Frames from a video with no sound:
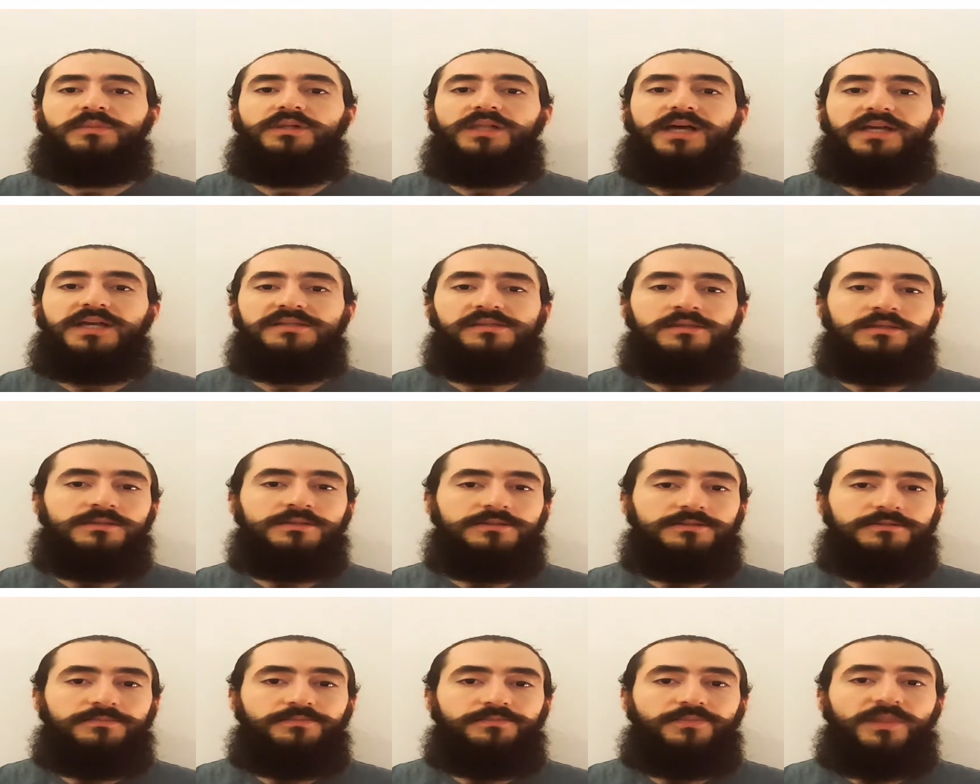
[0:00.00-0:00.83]

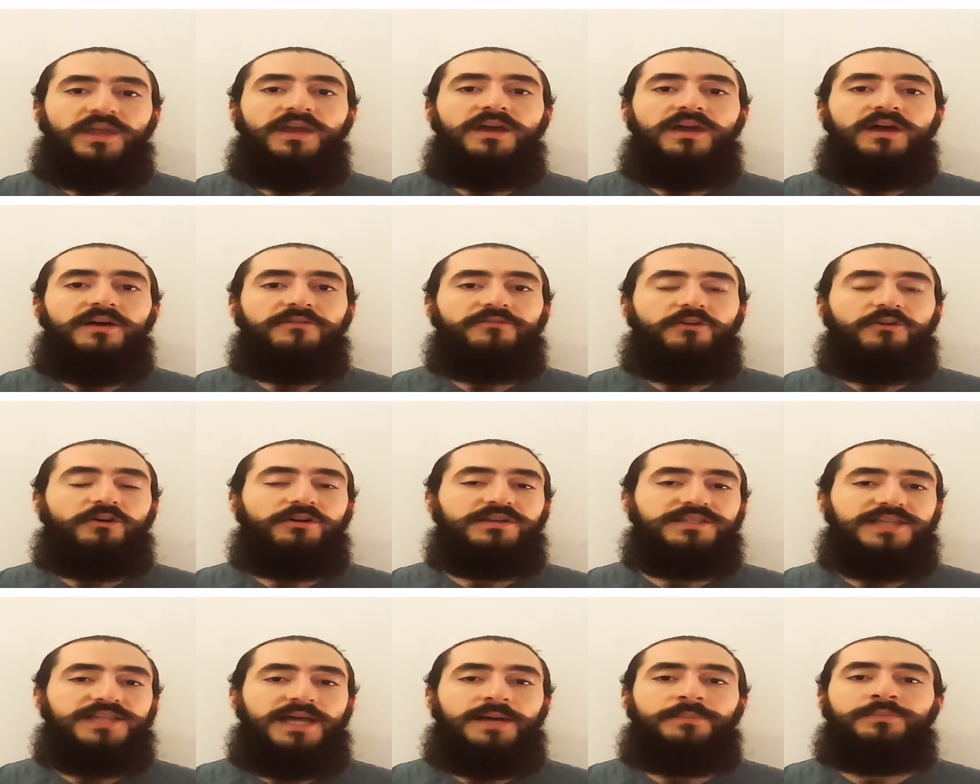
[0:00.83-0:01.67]
symbolizes. For
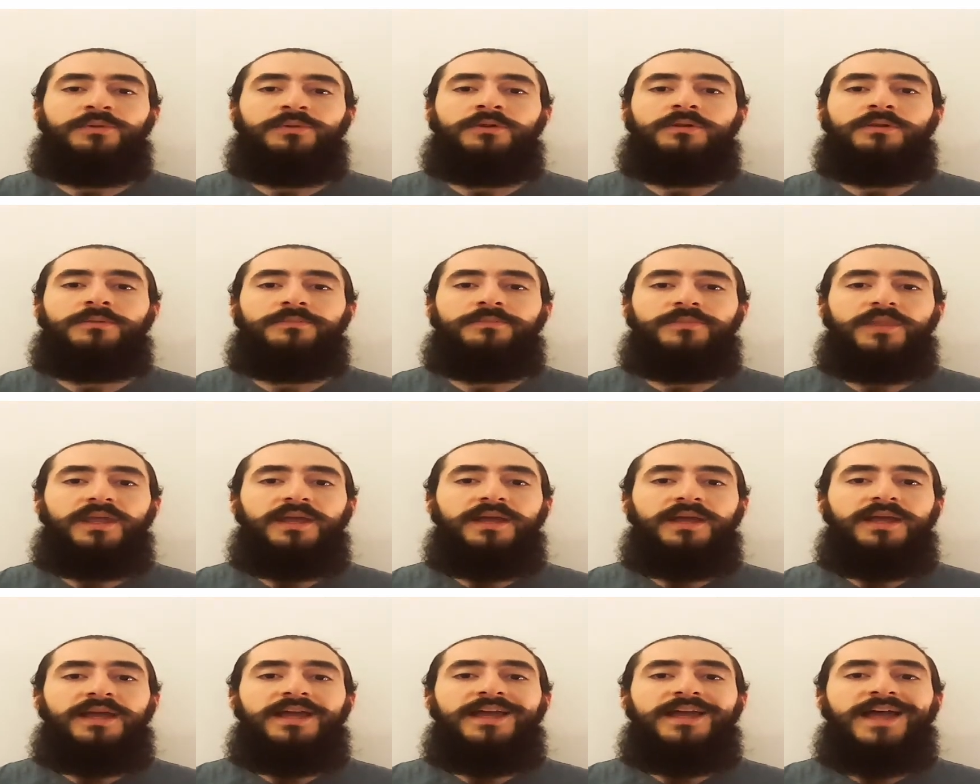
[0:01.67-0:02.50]
example,
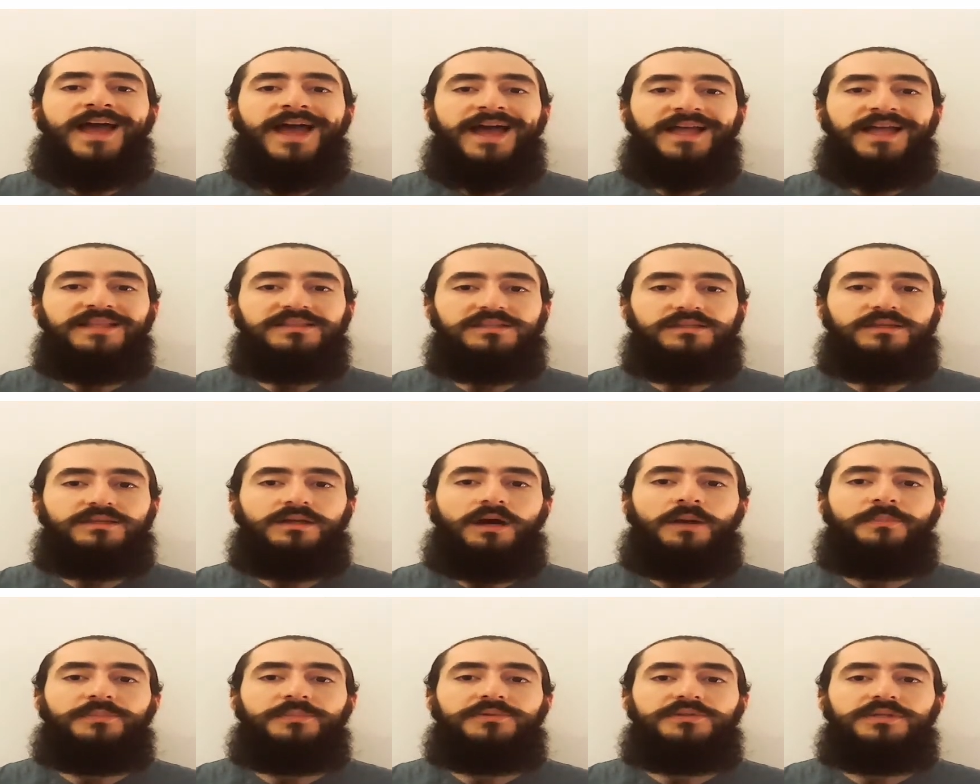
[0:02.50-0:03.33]
hands
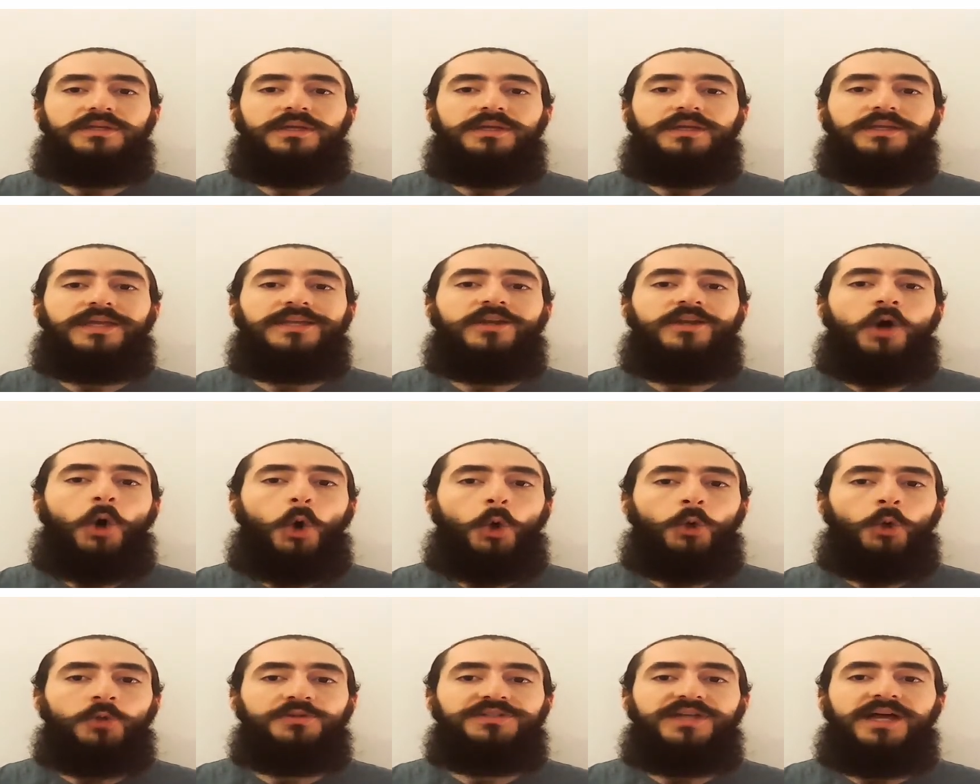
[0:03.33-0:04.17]
cupped can
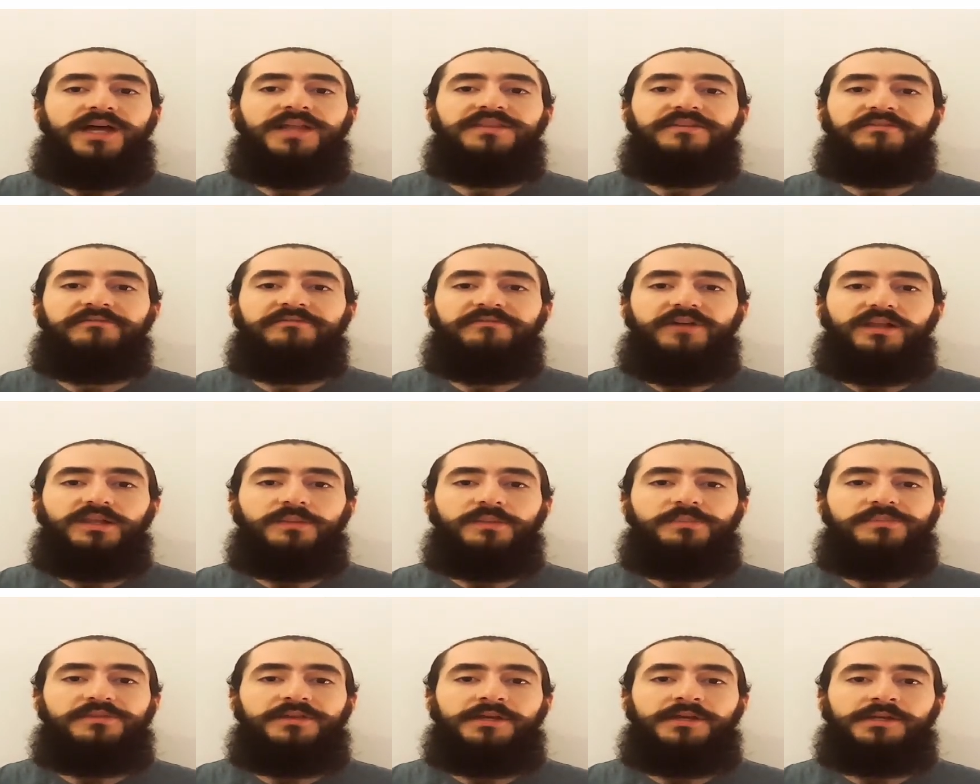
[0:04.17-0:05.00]
hold and
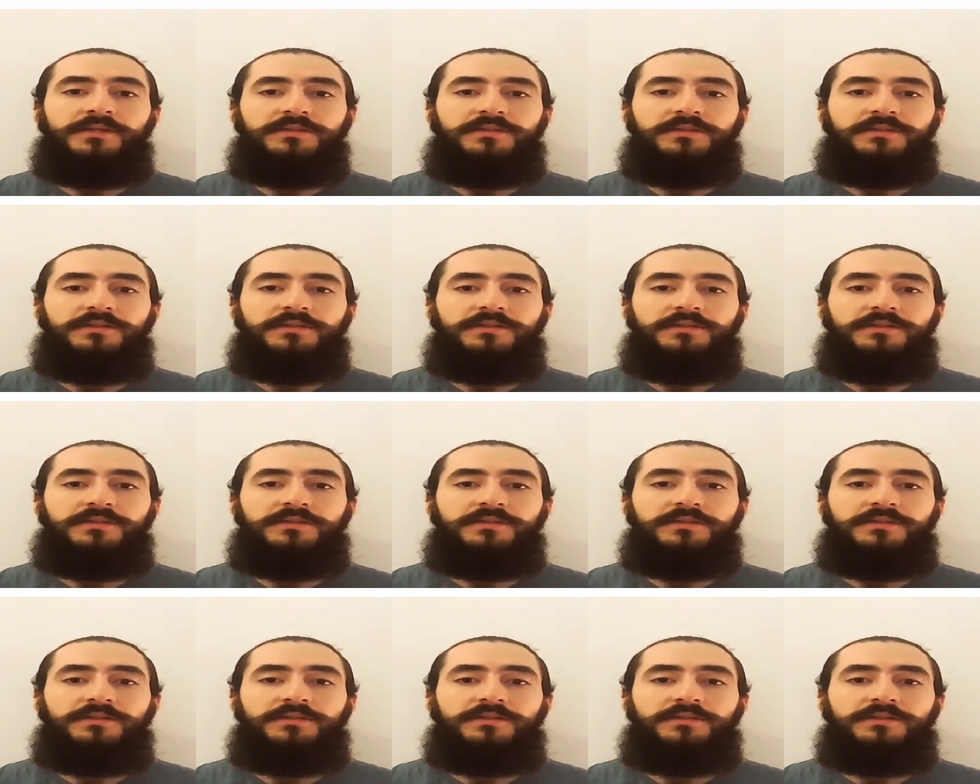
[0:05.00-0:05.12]
envelop